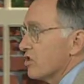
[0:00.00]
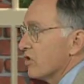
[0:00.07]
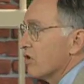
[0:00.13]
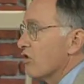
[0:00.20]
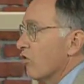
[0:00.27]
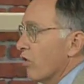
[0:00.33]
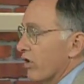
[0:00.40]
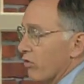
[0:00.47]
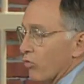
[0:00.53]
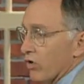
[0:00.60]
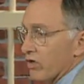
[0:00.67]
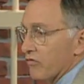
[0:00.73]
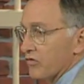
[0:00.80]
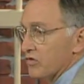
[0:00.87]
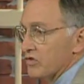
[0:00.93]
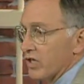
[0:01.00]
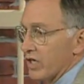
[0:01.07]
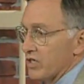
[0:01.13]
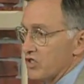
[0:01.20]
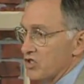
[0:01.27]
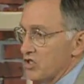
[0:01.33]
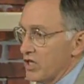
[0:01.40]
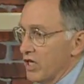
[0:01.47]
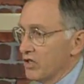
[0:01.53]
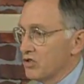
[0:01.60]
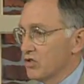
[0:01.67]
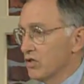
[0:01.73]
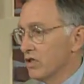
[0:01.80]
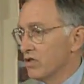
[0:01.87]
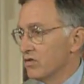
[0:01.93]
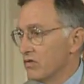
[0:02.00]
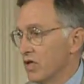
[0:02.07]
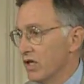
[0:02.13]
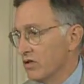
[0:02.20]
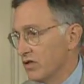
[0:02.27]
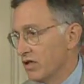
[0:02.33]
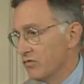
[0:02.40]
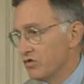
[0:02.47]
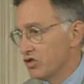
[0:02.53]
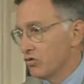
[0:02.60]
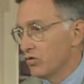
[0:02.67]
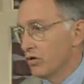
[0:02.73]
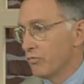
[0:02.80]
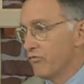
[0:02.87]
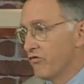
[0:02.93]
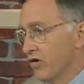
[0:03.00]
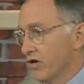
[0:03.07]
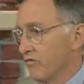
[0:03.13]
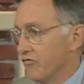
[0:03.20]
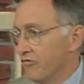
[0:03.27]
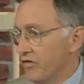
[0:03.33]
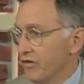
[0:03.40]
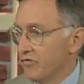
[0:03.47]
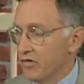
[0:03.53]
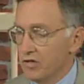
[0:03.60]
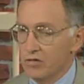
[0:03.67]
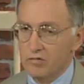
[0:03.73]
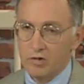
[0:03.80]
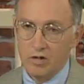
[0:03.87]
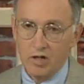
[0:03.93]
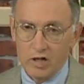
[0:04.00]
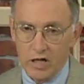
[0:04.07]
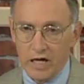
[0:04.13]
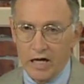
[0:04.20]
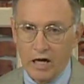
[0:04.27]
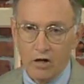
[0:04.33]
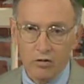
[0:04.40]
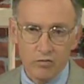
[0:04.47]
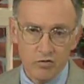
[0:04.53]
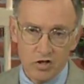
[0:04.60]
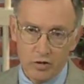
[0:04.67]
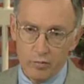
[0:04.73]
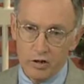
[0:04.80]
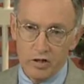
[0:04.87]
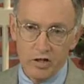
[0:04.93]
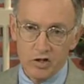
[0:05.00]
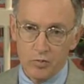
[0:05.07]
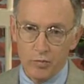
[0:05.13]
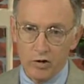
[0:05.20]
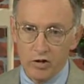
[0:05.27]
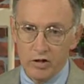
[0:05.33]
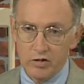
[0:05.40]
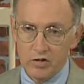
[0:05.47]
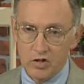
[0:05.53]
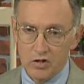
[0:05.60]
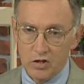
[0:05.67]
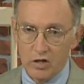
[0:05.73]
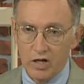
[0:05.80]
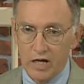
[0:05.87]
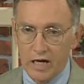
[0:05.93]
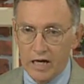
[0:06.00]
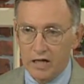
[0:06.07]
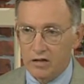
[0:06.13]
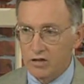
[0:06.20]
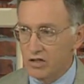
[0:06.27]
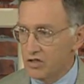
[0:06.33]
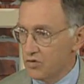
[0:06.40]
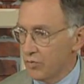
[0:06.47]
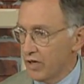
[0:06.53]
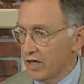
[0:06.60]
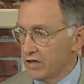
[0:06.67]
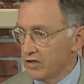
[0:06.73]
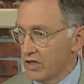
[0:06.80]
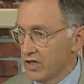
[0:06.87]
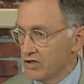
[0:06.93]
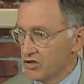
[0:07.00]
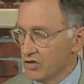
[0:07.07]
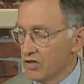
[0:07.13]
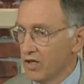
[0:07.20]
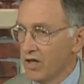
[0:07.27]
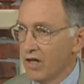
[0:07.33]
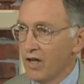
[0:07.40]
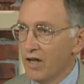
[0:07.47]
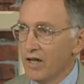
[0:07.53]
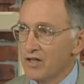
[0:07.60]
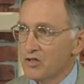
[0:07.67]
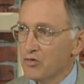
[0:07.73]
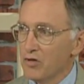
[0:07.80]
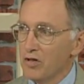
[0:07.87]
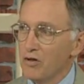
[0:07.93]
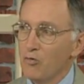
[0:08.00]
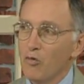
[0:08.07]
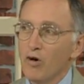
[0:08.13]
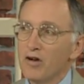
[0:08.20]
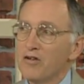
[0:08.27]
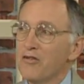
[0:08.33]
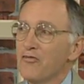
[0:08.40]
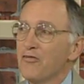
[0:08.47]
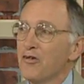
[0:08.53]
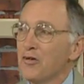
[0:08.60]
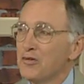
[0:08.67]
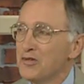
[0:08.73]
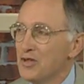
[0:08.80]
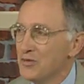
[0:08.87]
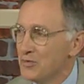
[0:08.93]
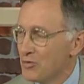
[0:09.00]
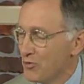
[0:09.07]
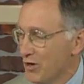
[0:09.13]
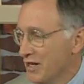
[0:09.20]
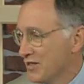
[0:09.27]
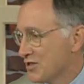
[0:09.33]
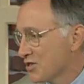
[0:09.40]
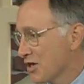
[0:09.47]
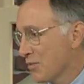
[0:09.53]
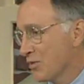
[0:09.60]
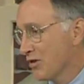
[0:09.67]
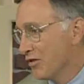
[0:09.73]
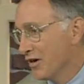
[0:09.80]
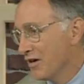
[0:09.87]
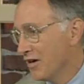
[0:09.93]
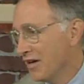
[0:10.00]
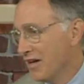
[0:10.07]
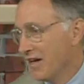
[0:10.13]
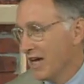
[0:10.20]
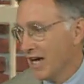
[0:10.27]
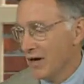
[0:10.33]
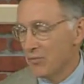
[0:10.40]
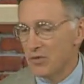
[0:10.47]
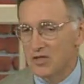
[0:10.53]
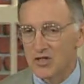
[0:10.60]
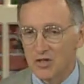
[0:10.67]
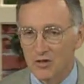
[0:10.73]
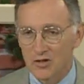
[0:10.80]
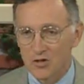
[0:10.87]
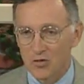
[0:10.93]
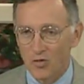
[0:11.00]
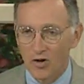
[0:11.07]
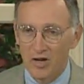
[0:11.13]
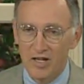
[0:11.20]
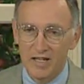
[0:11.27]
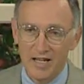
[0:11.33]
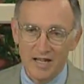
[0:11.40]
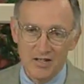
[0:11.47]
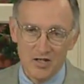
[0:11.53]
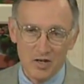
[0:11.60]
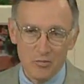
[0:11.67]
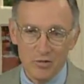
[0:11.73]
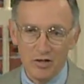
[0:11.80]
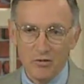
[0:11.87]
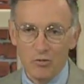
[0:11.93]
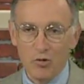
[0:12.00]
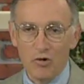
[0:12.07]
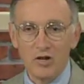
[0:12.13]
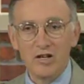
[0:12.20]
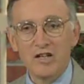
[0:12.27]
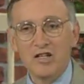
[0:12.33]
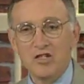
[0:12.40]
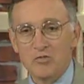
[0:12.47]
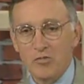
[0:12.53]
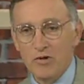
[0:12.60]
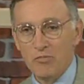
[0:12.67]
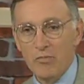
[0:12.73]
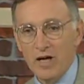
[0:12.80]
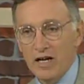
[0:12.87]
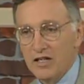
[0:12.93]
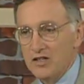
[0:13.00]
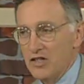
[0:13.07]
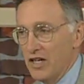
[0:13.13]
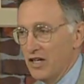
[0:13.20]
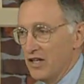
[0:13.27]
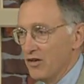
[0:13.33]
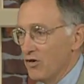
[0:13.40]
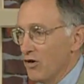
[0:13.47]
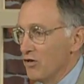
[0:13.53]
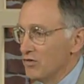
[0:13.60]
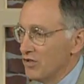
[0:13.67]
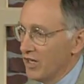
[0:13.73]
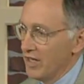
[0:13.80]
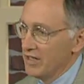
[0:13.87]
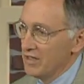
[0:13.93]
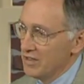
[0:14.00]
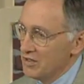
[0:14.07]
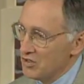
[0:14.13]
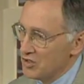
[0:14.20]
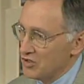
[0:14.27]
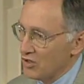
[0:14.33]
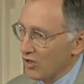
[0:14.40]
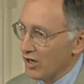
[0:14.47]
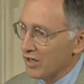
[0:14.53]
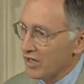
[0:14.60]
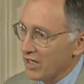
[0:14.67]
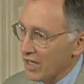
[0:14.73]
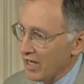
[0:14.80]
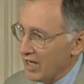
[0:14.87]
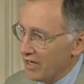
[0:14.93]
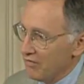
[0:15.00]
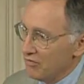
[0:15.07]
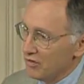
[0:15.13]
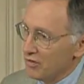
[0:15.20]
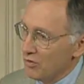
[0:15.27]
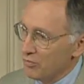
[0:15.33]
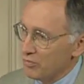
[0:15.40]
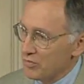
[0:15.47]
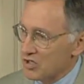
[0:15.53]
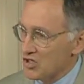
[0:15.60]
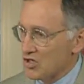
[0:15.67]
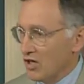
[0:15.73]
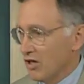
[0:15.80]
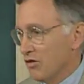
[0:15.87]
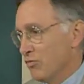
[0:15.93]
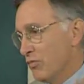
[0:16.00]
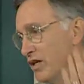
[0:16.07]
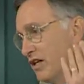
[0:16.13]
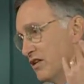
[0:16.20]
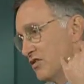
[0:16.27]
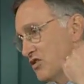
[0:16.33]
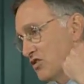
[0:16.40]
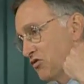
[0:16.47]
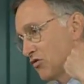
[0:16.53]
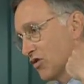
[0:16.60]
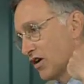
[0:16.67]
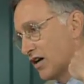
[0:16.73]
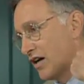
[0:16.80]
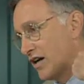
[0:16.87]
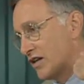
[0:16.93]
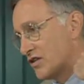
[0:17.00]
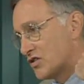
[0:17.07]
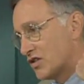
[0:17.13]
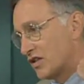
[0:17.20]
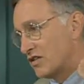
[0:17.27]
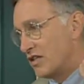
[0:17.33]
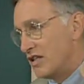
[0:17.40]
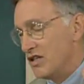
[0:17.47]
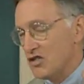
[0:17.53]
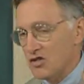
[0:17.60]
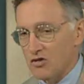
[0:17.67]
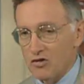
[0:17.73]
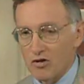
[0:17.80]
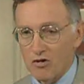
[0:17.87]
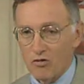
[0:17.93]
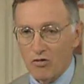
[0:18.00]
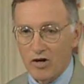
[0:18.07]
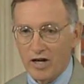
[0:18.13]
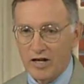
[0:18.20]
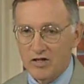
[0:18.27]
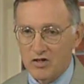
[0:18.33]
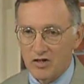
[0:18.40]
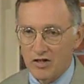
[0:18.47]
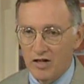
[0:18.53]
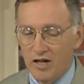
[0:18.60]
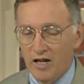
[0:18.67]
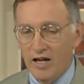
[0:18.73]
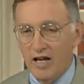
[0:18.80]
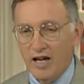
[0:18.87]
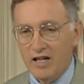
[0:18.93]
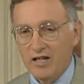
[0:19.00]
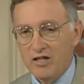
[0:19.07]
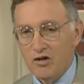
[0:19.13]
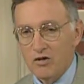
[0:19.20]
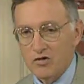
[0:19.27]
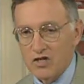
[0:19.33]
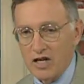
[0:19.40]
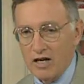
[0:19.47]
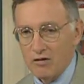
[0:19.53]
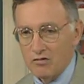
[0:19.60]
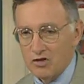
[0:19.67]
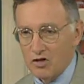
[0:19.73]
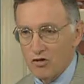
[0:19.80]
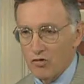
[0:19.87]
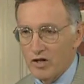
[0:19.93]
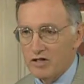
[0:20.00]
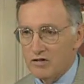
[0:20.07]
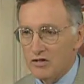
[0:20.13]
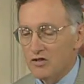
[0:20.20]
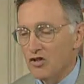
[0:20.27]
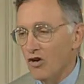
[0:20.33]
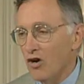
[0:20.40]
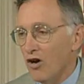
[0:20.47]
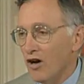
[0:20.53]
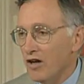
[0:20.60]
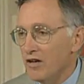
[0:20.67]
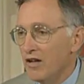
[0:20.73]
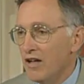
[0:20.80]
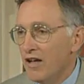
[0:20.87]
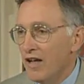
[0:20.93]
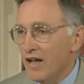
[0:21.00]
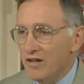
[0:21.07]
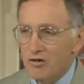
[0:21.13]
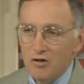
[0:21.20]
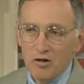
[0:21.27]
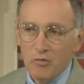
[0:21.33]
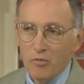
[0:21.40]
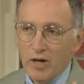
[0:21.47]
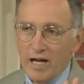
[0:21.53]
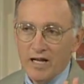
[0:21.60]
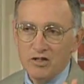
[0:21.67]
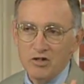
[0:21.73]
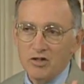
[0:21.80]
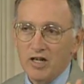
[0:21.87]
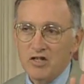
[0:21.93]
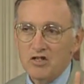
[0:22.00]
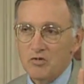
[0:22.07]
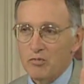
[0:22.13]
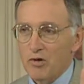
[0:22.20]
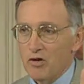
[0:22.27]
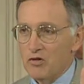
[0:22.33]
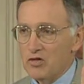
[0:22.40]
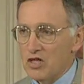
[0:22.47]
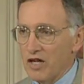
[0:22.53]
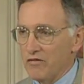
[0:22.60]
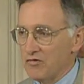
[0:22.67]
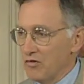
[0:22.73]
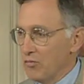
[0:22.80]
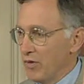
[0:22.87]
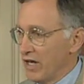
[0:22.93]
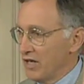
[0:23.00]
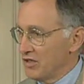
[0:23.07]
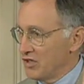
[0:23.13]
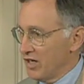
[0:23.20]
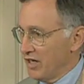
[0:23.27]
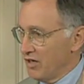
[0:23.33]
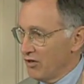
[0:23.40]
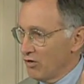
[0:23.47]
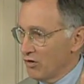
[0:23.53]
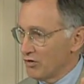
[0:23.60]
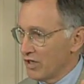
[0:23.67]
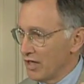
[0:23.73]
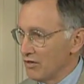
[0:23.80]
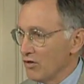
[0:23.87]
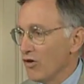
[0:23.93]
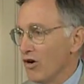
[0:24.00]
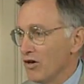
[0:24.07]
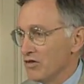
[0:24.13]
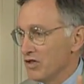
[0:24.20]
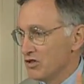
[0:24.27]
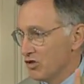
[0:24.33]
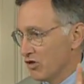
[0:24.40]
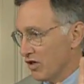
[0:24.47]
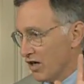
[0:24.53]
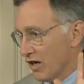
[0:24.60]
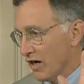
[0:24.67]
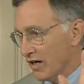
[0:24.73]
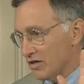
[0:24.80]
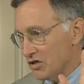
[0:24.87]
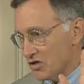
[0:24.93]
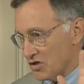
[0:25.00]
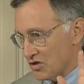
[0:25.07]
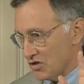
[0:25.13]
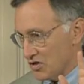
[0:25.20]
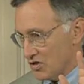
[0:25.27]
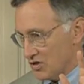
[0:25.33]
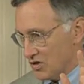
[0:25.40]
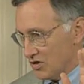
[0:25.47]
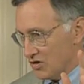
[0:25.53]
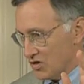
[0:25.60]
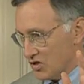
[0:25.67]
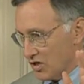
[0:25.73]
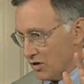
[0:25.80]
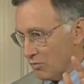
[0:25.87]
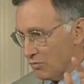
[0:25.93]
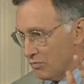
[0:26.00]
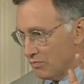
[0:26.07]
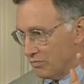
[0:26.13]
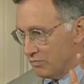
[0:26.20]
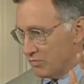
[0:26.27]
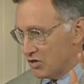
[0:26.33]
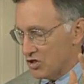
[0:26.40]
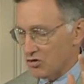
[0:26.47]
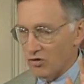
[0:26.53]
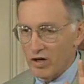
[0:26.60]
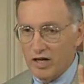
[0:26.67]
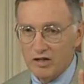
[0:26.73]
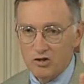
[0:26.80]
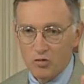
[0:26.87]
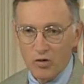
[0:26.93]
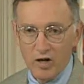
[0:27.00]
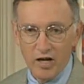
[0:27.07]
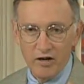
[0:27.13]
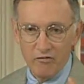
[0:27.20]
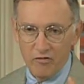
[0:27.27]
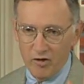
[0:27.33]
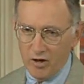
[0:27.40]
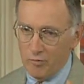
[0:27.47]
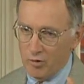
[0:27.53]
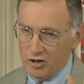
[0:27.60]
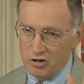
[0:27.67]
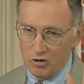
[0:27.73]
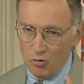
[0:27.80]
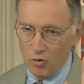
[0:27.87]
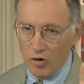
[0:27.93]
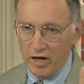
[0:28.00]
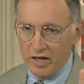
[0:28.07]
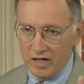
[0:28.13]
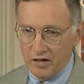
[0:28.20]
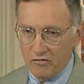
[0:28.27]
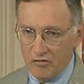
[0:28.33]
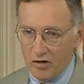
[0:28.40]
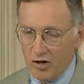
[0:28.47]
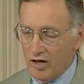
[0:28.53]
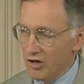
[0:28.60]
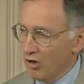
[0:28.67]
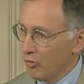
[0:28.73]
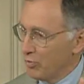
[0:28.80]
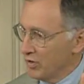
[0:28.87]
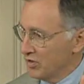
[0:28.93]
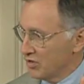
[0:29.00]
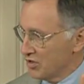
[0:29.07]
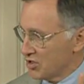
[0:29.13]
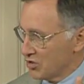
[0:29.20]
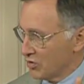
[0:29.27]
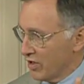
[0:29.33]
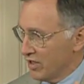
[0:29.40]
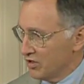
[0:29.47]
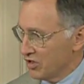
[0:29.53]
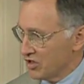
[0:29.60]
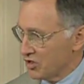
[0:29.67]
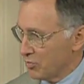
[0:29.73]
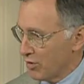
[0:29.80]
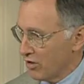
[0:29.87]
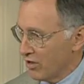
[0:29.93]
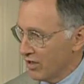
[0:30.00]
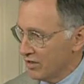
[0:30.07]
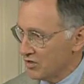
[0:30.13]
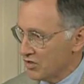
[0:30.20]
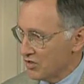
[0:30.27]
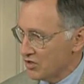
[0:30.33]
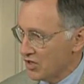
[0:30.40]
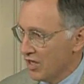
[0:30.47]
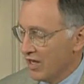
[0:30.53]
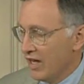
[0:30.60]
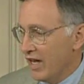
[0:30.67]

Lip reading: is quite a wonderful text actually, and gives you a very vivid account of some of the experiences that he had in his meditation, it's really wonderful to read some of the episodes where he gets up in the morning, he's been meditating all night in his dark cave, and the sun begins to rise on the eastern horizon, and he goes out to greet the dawn. And you can imagine, I suppose, after meditating all night long, that your consciousness is in some strange way very much awake and very open to strange experiences,